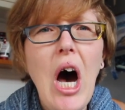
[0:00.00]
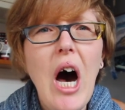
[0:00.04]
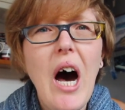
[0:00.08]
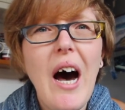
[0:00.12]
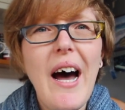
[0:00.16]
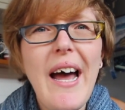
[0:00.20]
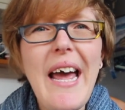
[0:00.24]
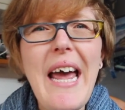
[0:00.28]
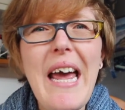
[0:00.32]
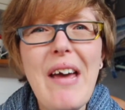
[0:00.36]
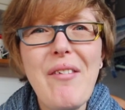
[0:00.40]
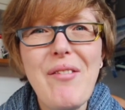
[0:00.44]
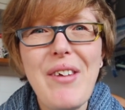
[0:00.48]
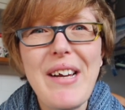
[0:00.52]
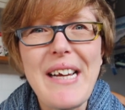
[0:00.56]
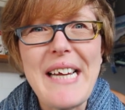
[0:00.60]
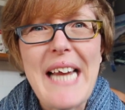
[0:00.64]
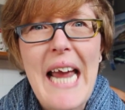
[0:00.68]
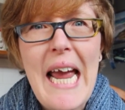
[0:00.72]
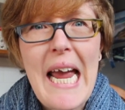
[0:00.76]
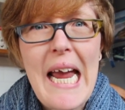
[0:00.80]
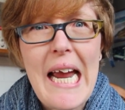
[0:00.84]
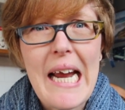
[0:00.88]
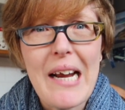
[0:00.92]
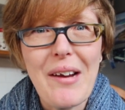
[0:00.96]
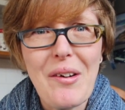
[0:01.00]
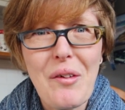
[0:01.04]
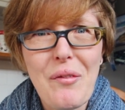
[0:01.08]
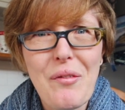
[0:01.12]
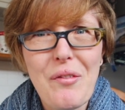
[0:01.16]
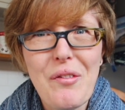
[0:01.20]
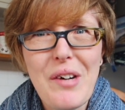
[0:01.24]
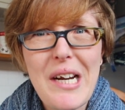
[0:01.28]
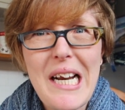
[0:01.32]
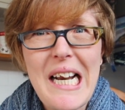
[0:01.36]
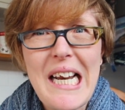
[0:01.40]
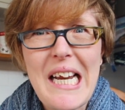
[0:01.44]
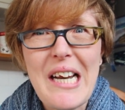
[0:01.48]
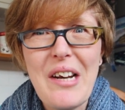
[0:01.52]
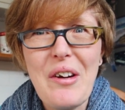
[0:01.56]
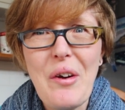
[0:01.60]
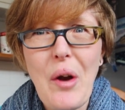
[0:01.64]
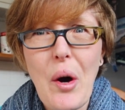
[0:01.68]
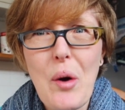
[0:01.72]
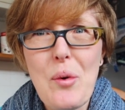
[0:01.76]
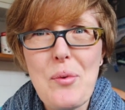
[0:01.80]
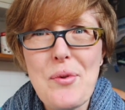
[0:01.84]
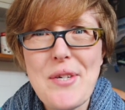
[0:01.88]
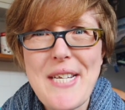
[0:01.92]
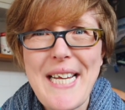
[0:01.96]
I have a gang of really
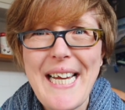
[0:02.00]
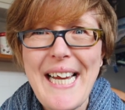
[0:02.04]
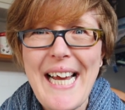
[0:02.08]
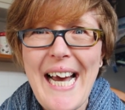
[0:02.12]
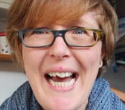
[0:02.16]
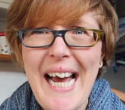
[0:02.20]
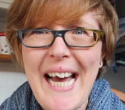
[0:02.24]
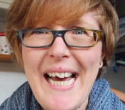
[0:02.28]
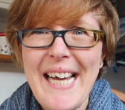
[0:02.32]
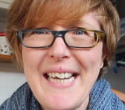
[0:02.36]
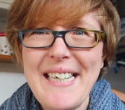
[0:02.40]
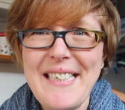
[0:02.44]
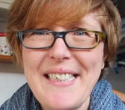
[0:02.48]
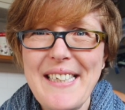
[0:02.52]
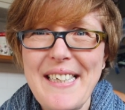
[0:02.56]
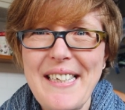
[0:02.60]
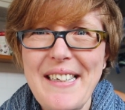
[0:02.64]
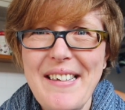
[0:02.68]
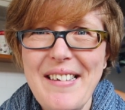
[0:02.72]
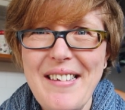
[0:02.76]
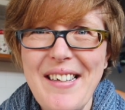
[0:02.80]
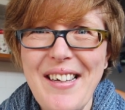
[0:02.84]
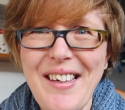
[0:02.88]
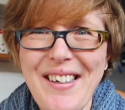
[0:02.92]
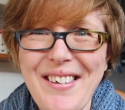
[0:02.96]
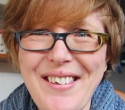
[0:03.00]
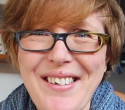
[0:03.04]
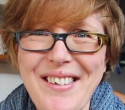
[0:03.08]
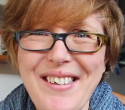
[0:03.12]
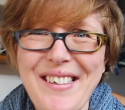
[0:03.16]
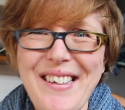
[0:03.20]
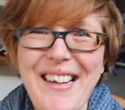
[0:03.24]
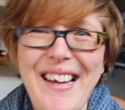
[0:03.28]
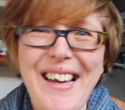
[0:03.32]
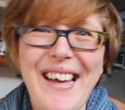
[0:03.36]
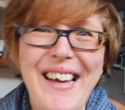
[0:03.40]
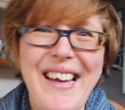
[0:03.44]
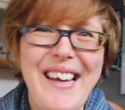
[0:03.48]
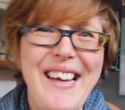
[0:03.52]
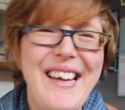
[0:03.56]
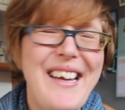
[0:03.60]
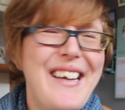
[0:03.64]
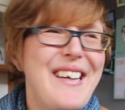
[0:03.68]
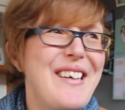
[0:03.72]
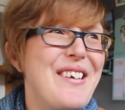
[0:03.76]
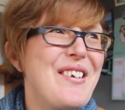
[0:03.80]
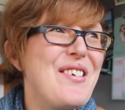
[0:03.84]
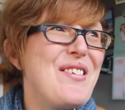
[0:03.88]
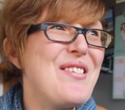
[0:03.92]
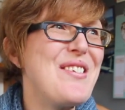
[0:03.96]
nosy aunties
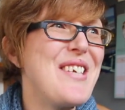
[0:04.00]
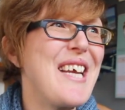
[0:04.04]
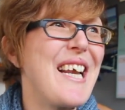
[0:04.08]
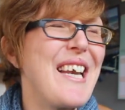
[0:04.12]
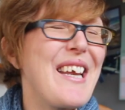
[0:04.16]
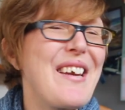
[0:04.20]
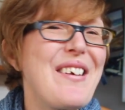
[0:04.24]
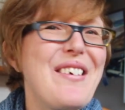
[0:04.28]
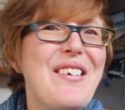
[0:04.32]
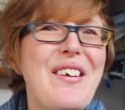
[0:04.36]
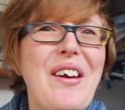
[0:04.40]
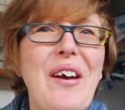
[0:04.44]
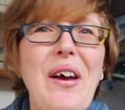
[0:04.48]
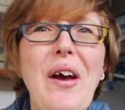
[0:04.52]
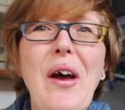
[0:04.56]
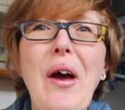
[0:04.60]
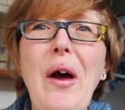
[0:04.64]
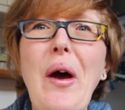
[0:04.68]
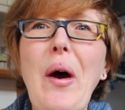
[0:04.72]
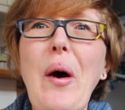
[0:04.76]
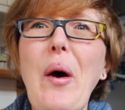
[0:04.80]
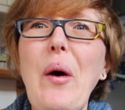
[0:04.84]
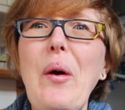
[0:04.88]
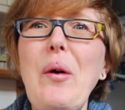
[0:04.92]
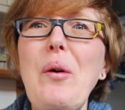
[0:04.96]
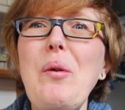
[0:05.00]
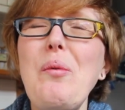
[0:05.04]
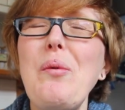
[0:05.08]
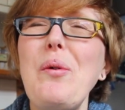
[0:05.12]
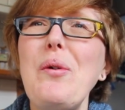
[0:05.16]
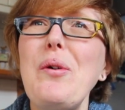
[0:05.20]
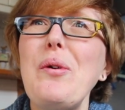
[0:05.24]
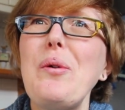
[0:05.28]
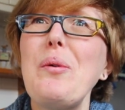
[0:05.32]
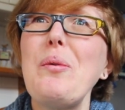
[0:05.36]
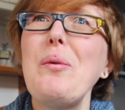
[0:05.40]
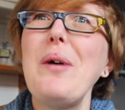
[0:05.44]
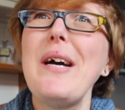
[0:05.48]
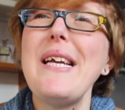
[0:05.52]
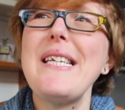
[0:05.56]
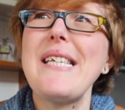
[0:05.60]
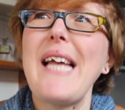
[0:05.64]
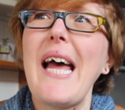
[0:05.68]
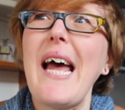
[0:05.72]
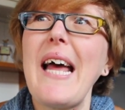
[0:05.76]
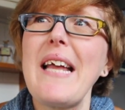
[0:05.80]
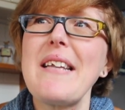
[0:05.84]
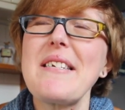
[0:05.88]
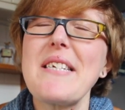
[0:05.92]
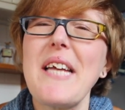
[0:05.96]
in New Zealand who were always
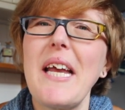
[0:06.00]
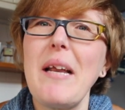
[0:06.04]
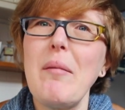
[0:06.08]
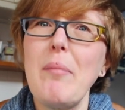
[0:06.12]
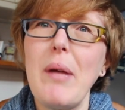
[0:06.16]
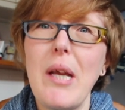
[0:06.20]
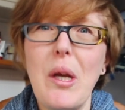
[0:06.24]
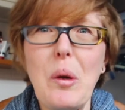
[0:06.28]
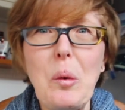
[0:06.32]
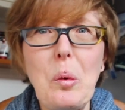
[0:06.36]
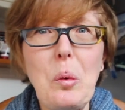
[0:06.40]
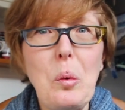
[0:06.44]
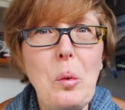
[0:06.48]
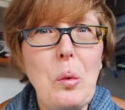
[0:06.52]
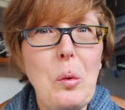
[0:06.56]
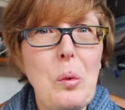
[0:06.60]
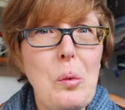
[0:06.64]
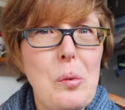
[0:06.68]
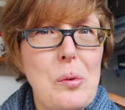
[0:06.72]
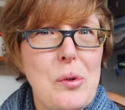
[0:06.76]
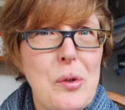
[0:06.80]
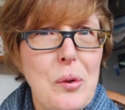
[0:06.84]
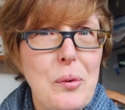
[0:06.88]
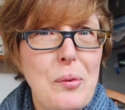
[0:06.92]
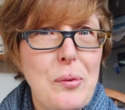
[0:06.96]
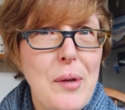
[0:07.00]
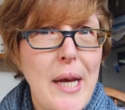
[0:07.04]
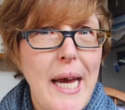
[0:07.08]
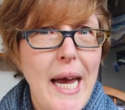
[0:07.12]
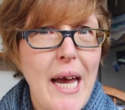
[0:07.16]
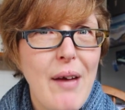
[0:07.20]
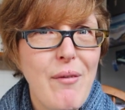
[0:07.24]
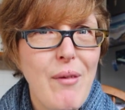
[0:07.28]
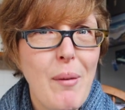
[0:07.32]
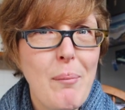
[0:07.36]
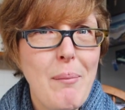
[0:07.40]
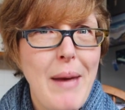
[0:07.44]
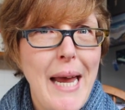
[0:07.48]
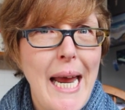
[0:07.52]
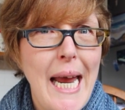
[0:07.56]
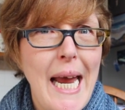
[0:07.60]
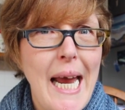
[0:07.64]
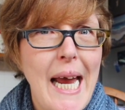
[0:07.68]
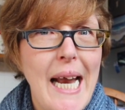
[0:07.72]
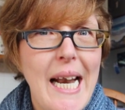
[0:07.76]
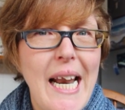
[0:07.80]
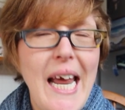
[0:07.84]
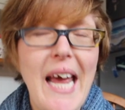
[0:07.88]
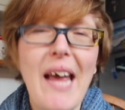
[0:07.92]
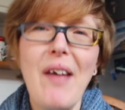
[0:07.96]
asking me, do you have a
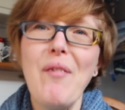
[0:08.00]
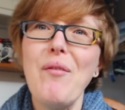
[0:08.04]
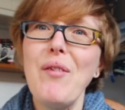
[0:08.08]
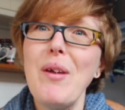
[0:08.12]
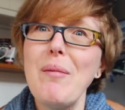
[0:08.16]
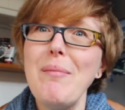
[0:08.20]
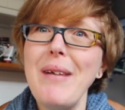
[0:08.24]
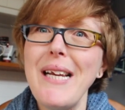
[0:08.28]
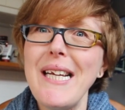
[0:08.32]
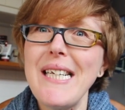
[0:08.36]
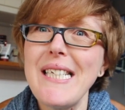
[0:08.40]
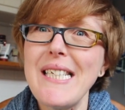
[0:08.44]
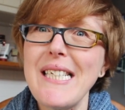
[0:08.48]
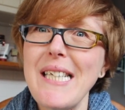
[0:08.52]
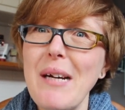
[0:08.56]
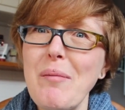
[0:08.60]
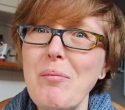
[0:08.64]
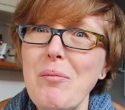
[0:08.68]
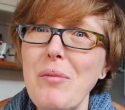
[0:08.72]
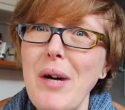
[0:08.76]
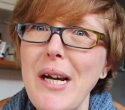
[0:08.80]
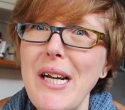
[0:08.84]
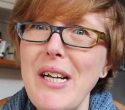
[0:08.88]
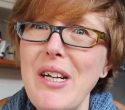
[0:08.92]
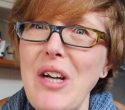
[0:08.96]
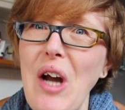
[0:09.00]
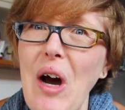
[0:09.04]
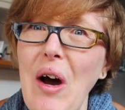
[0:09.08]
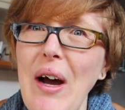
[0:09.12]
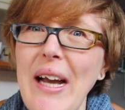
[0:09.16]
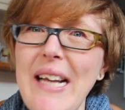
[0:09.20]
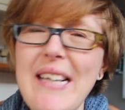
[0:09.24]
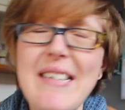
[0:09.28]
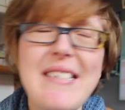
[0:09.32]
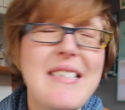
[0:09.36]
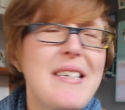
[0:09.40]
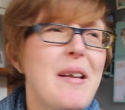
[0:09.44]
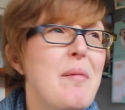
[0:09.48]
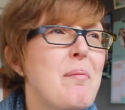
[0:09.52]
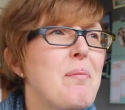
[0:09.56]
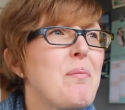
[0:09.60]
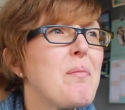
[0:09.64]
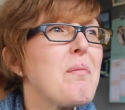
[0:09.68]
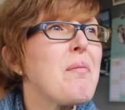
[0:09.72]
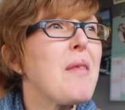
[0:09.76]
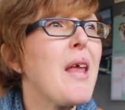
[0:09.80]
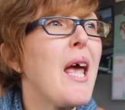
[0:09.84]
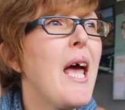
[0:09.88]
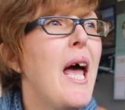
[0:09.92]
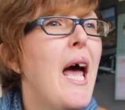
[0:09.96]
man? Have you met someone nice?
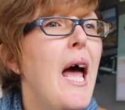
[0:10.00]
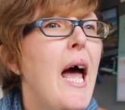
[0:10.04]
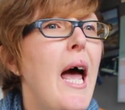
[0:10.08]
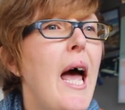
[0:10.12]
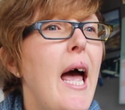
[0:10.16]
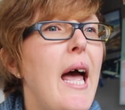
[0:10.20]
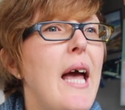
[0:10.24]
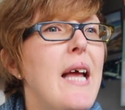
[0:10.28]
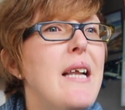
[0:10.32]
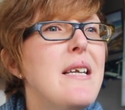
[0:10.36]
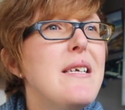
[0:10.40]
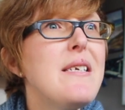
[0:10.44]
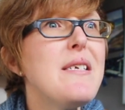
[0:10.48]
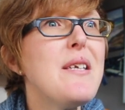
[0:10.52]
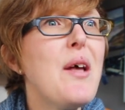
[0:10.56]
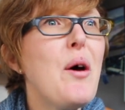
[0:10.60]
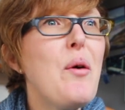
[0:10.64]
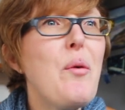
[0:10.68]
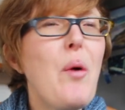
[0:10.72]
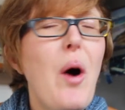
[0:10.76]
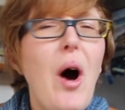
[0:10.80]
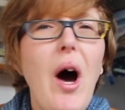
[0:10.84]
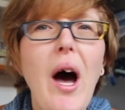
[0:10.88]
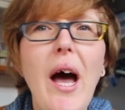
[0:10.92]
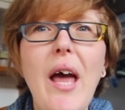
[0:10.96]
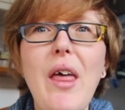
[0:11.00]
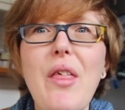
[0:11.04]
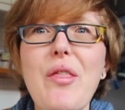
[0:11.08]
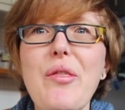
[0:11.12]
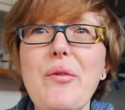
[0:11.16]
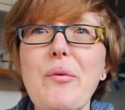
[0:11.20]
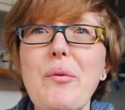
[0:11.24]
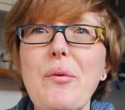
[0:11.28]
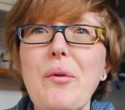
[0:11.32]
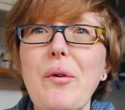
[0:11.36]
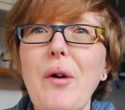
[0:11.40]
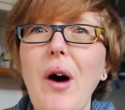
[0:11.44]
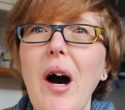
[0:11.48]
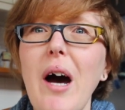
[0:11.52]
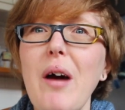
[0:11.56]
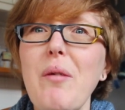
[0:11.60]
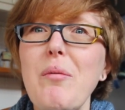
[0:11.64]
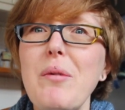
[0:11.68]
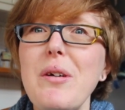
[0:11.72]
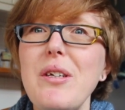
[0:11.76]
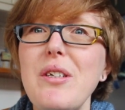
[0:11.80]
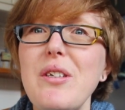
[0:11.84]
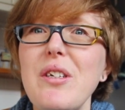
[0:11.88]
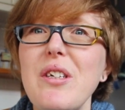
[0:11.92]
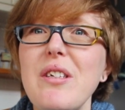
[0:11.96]
And so I thought I
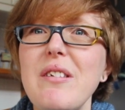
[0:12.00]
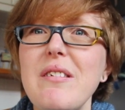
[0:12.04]
was